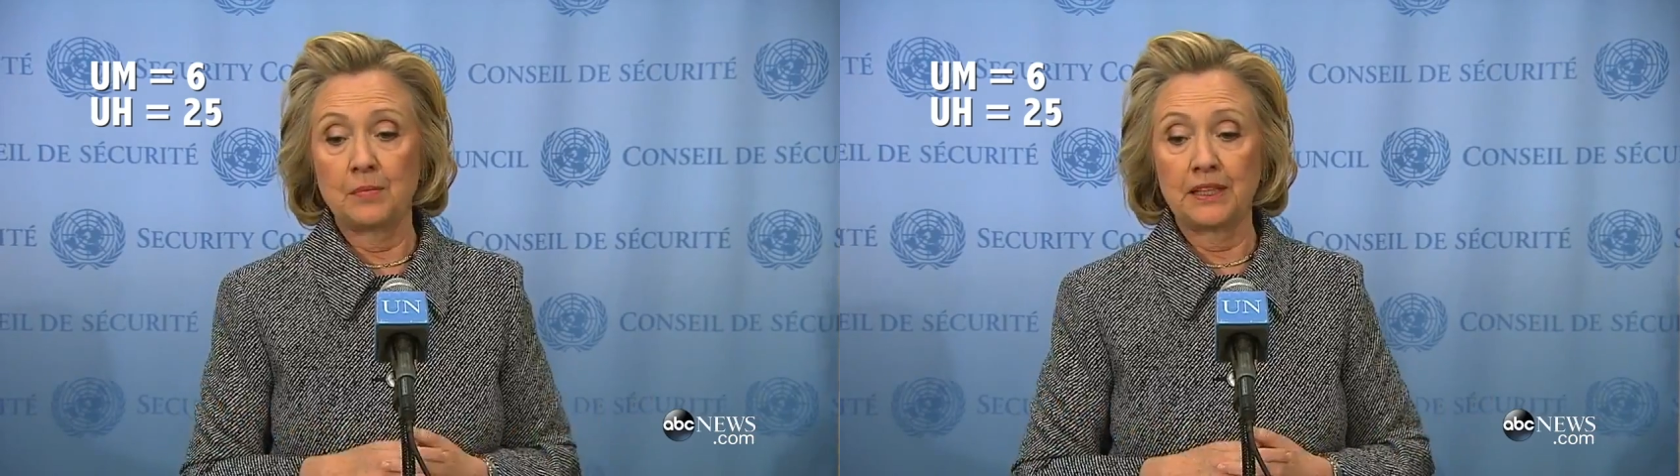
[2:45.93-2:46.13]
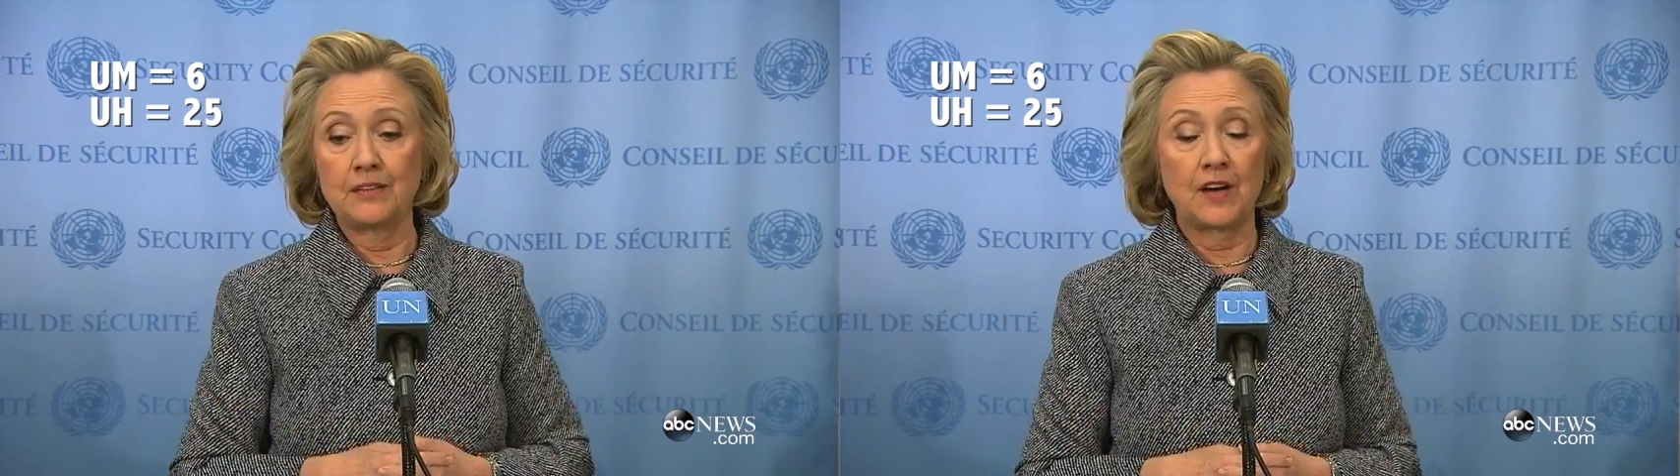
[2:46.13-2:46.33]

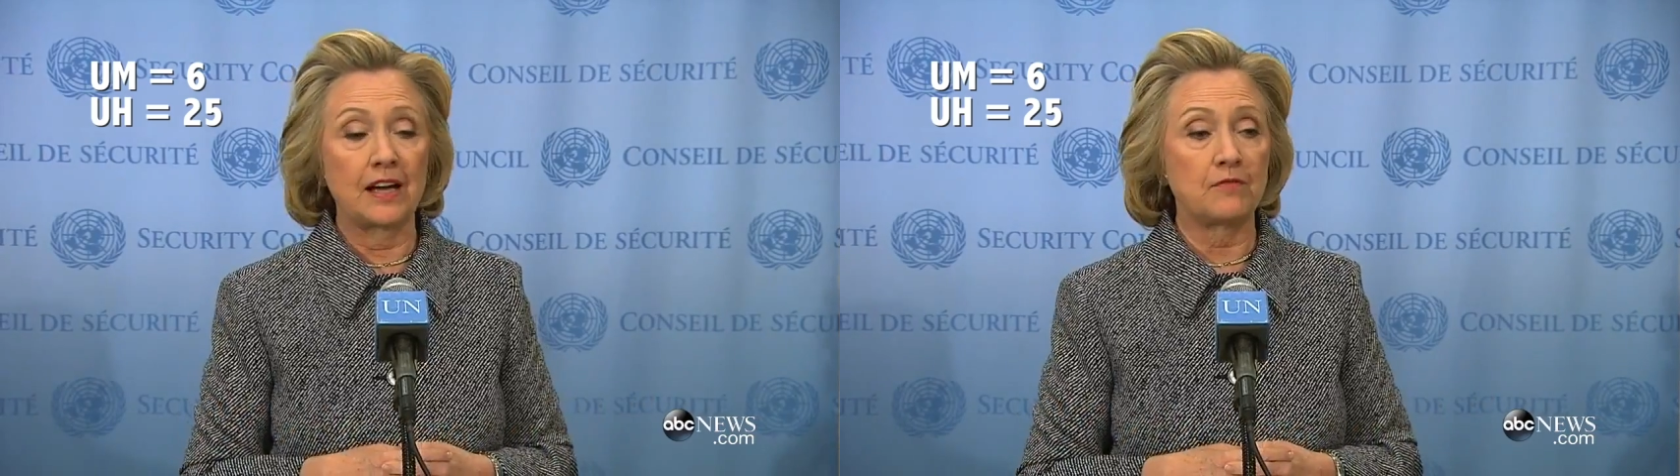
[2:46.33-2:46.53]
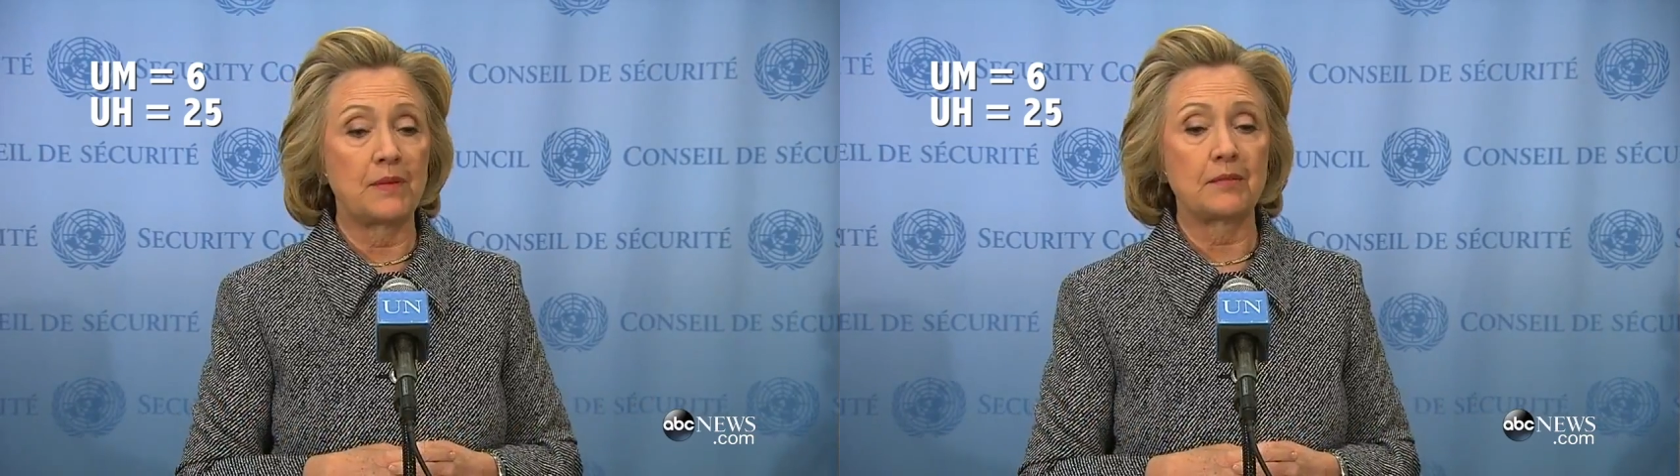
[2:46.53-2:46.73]
believe
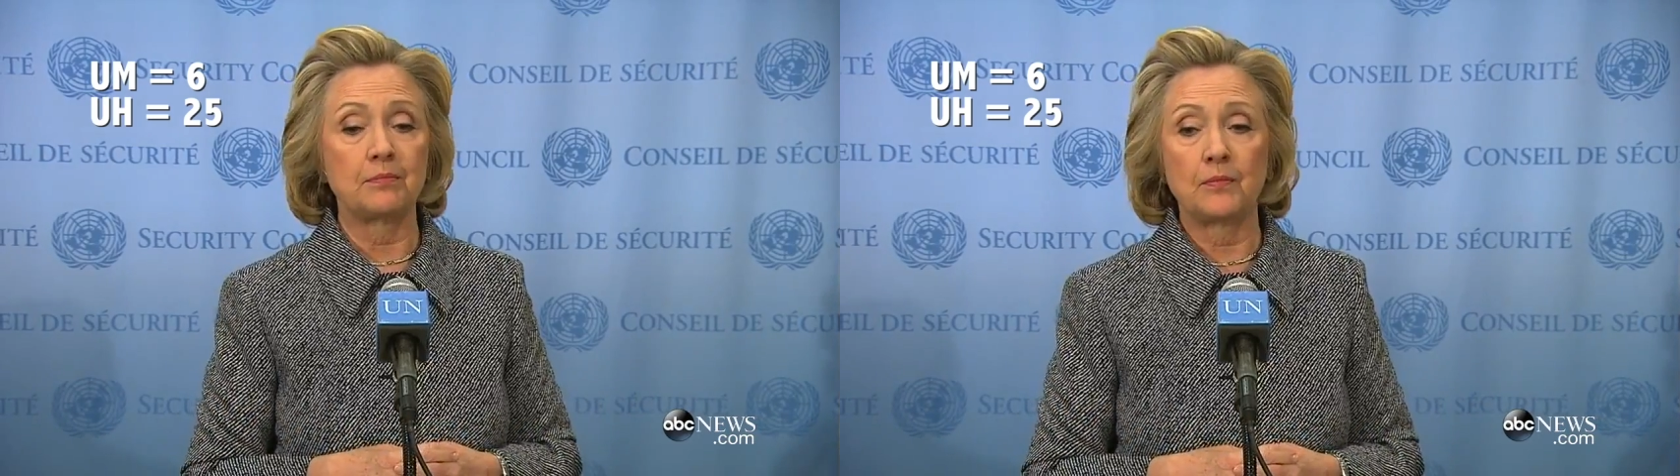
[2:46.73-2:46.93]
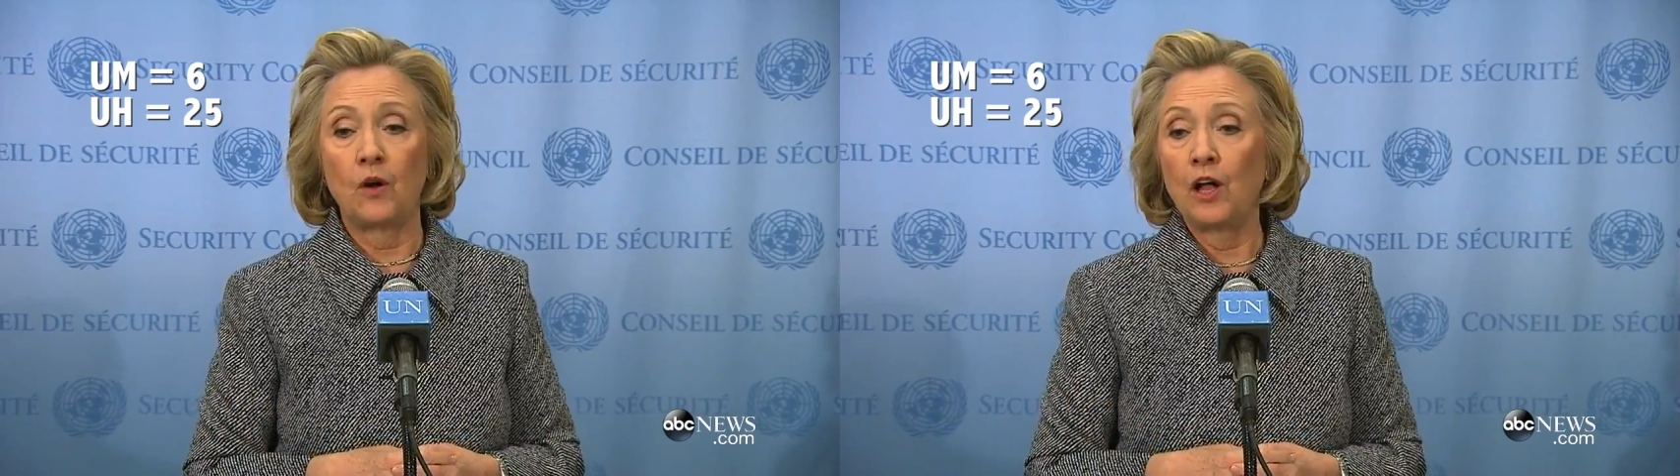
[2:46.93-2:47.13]
I have
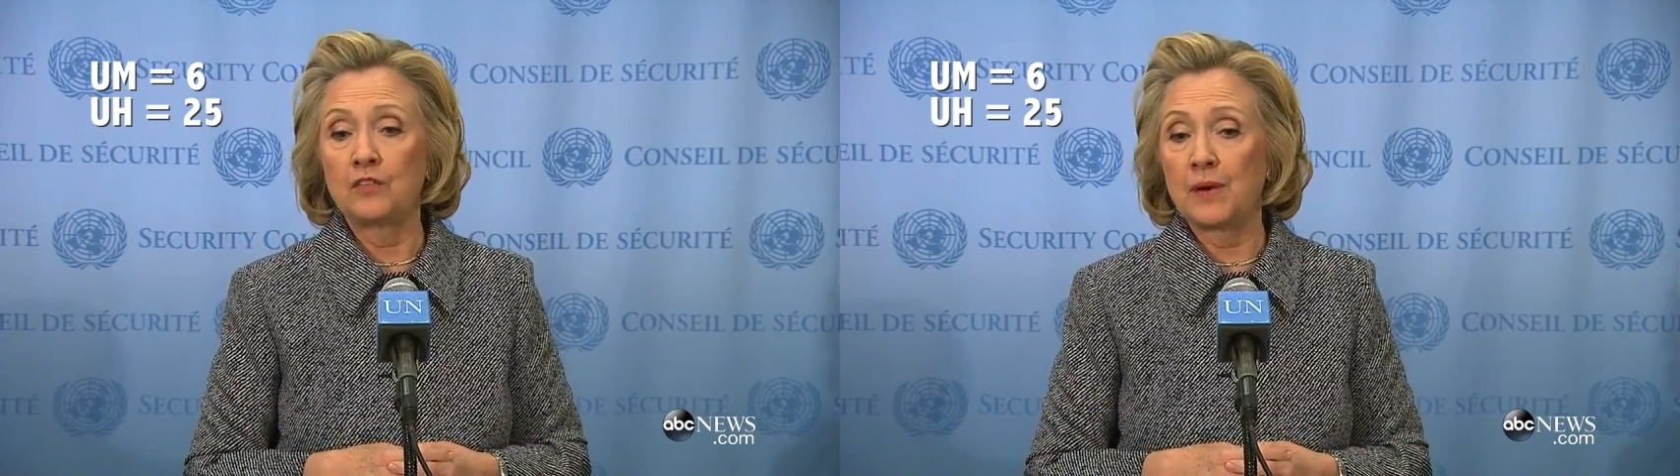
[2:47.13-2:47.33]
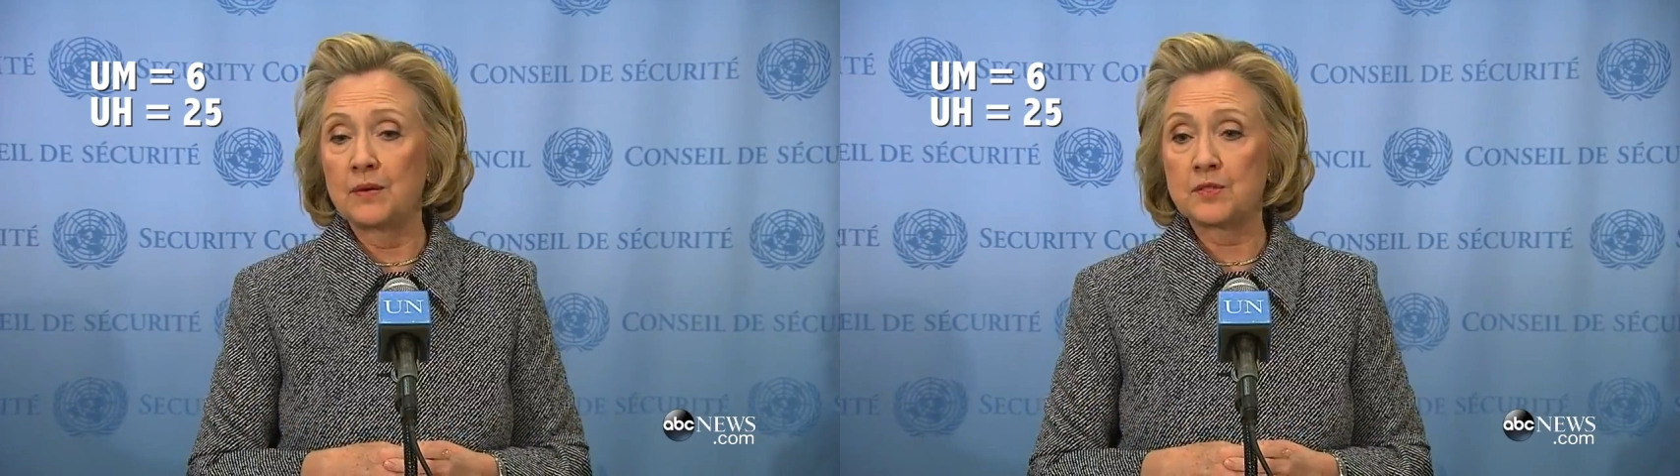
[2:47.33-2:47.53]
met
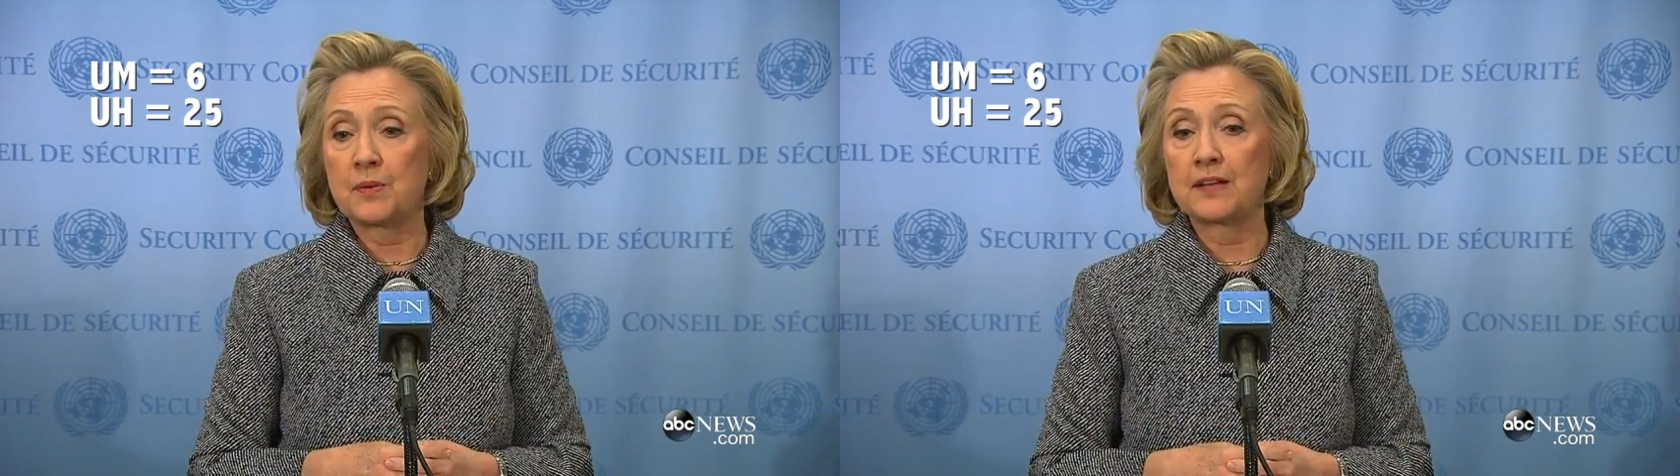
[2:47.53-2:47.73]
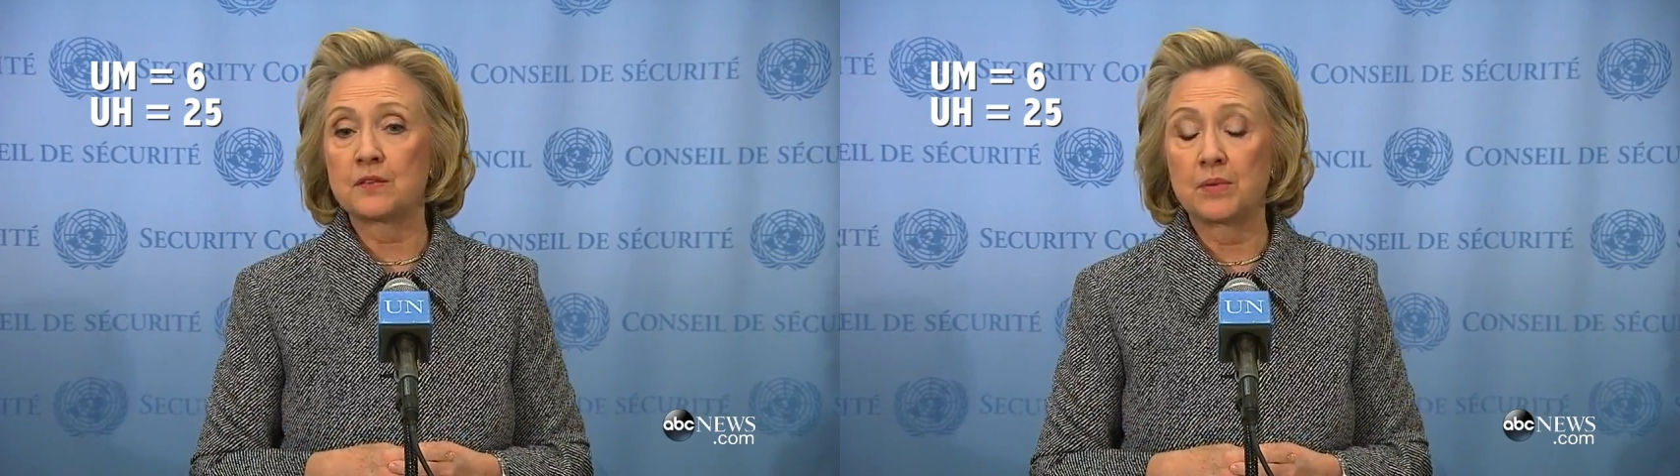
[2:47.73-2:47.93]
all of my
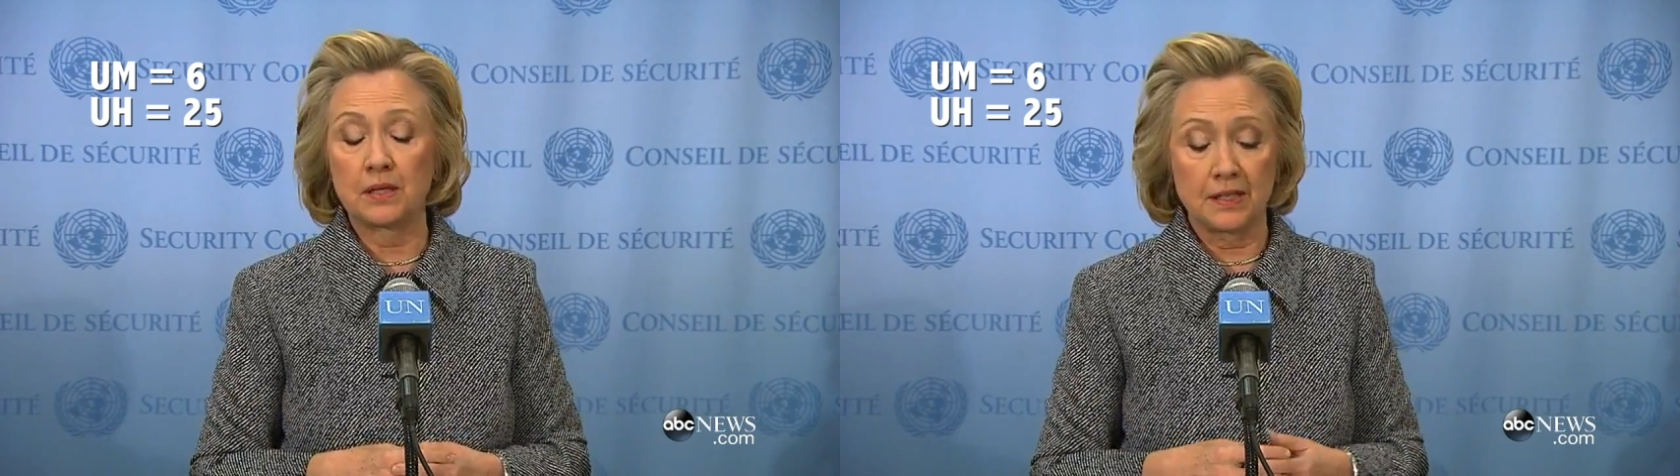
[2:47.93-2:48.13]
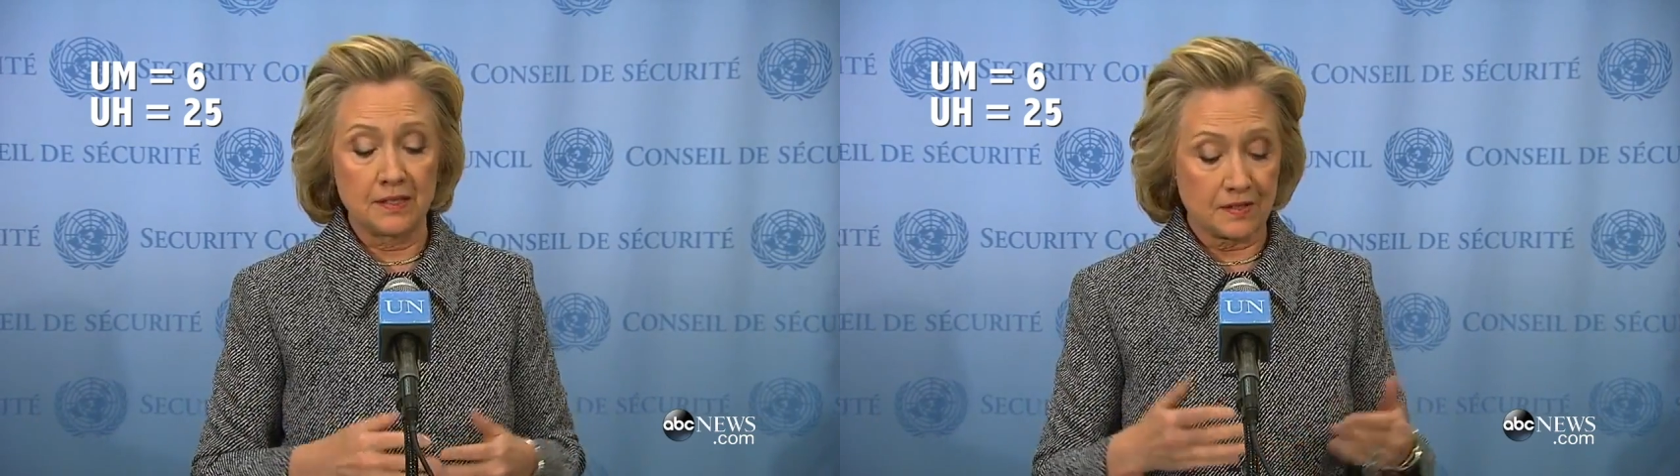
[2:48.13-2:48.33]

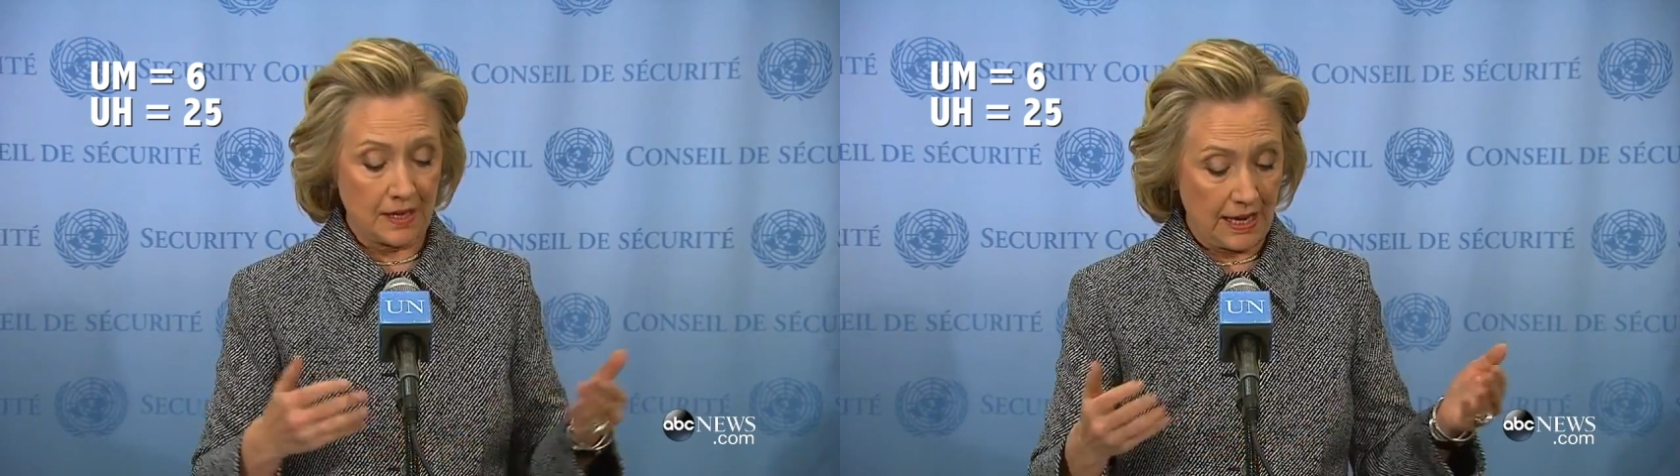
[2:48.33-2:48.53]
responsibilities,